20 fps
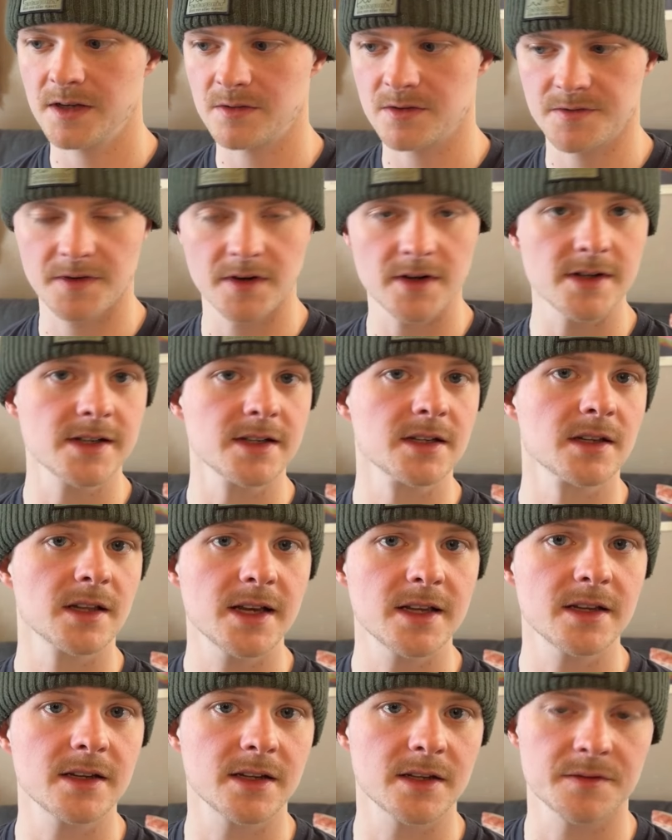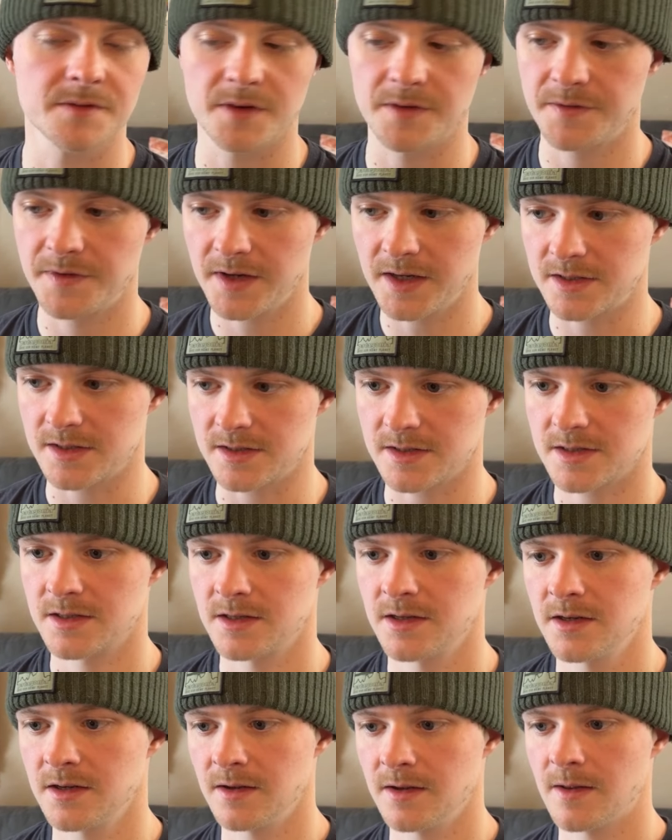It was very enlightening for fans.
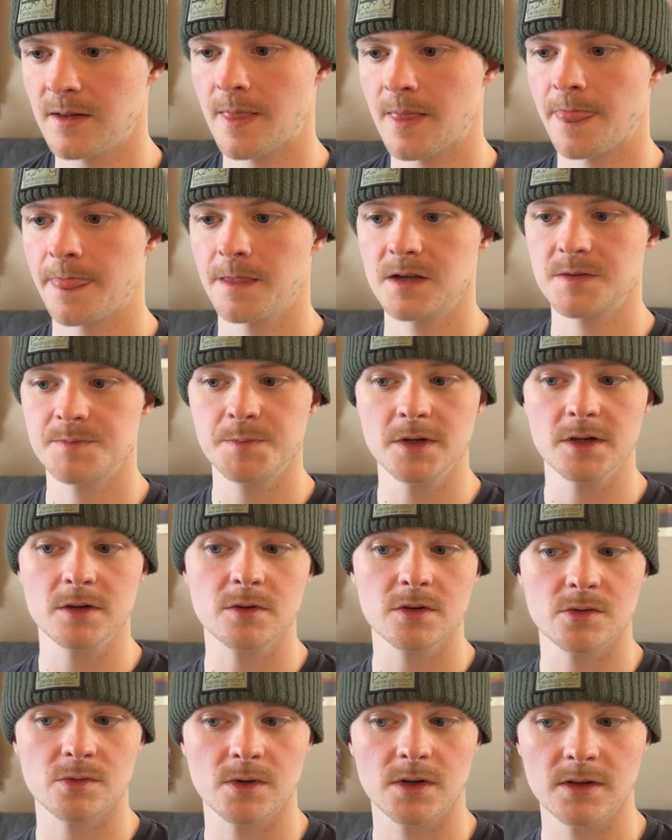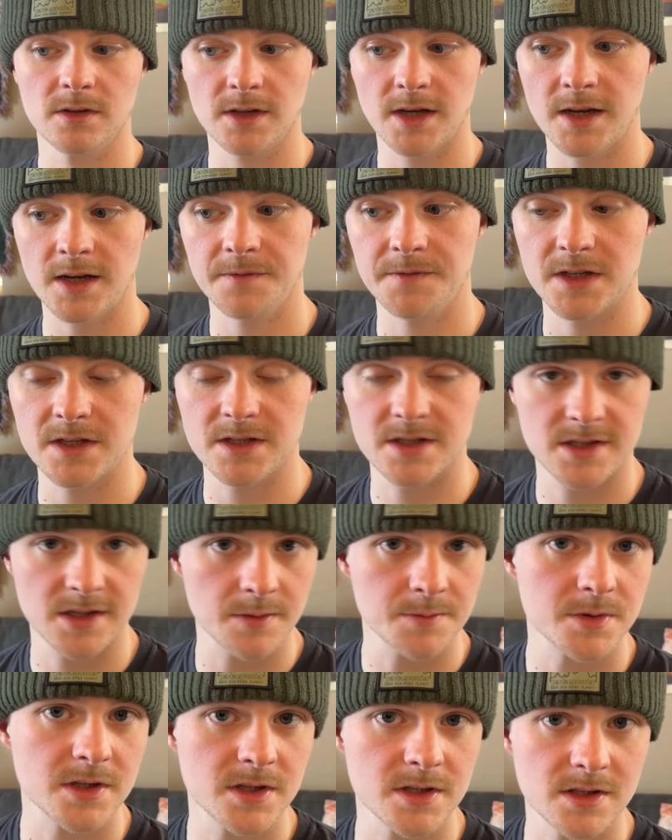This book was where a lot of the
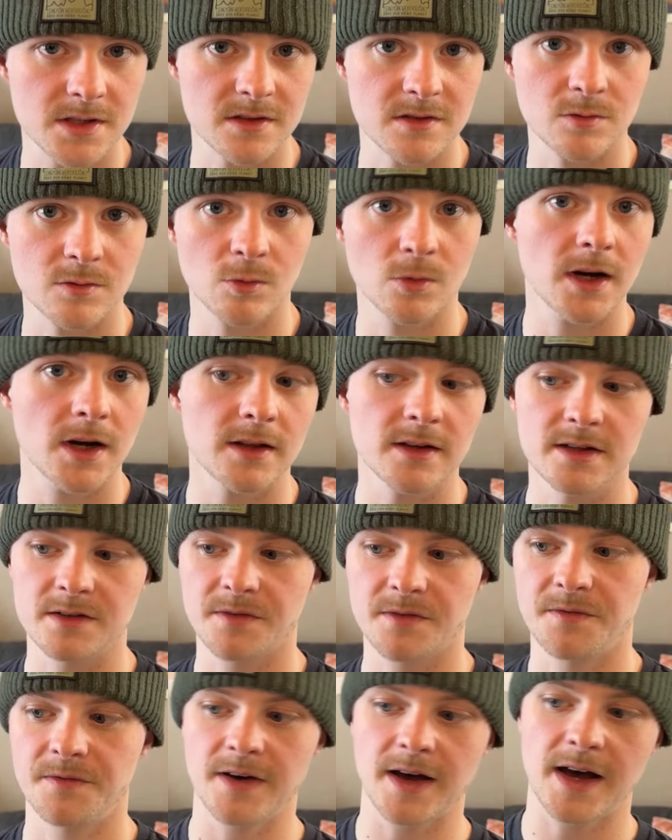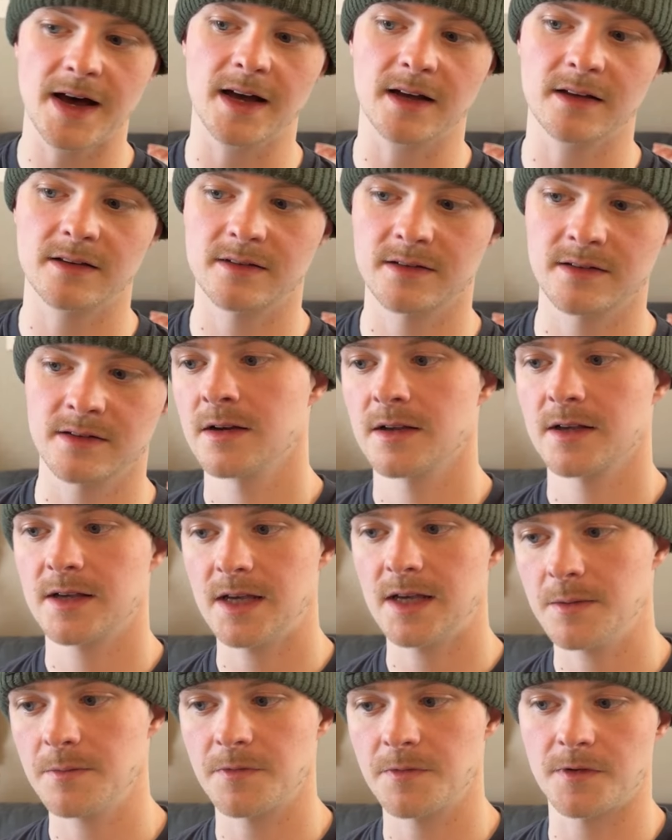assumptions as well as facts
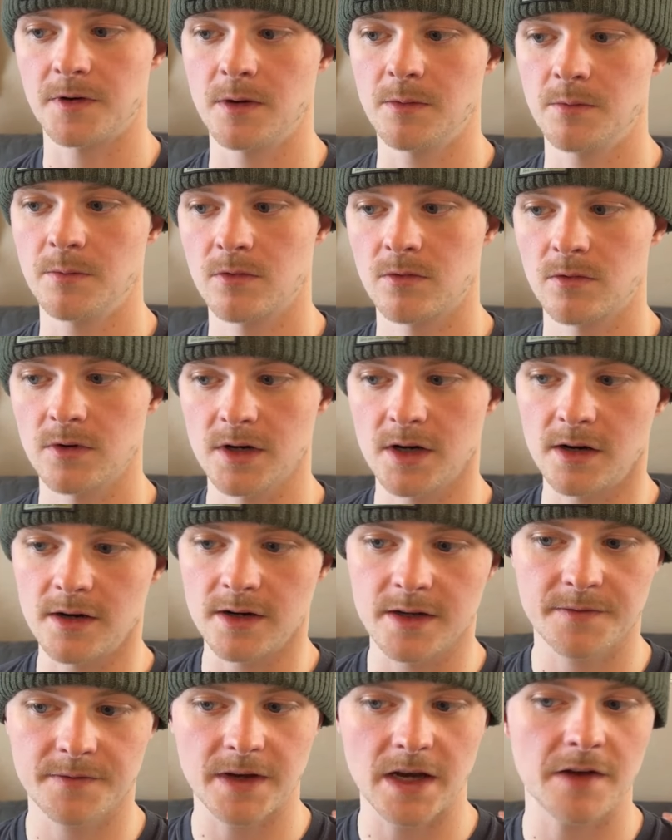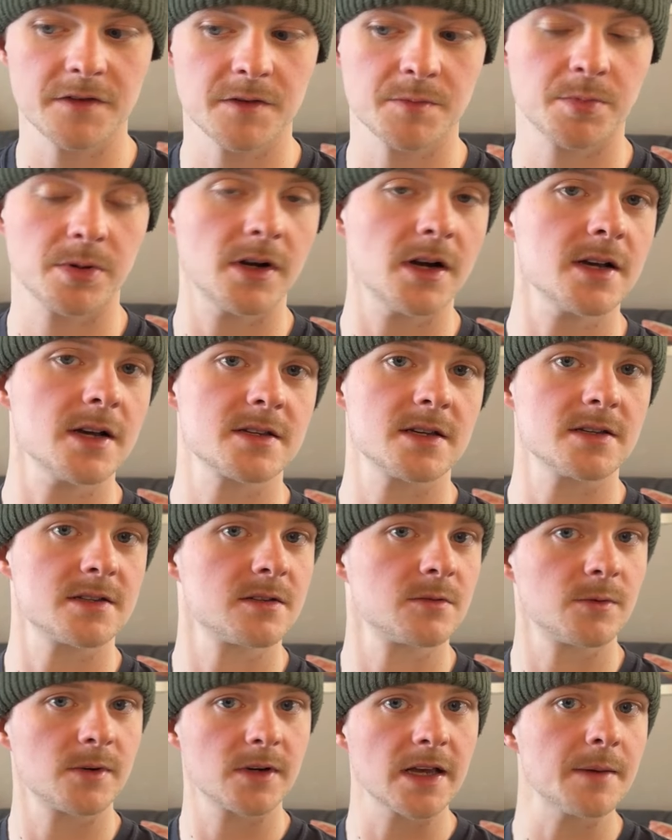came from regarding Valve's process
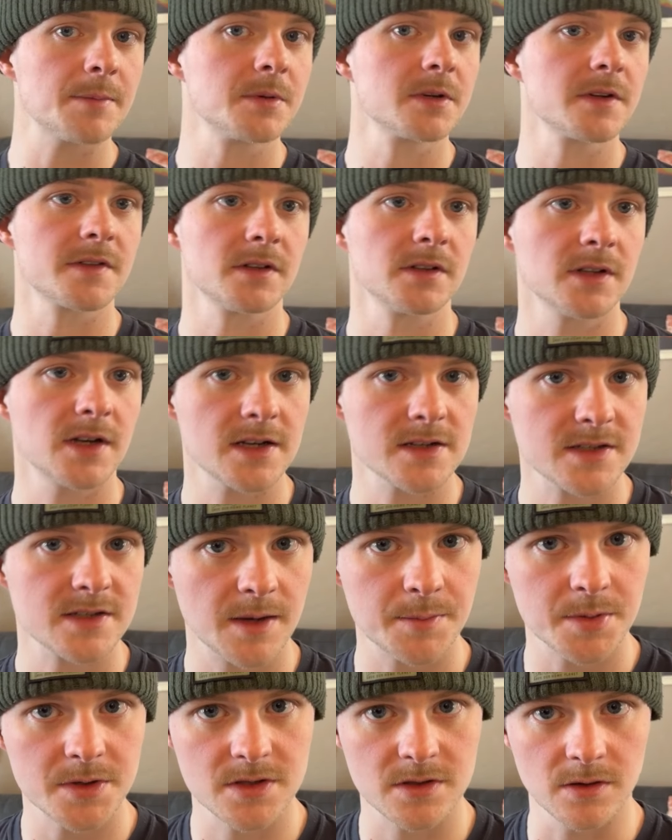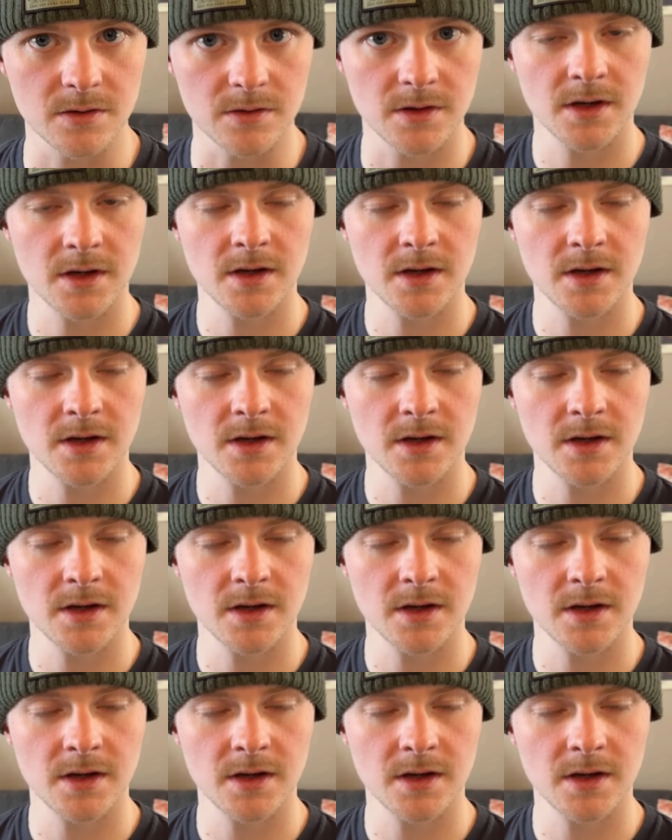and what happened to the lost episode.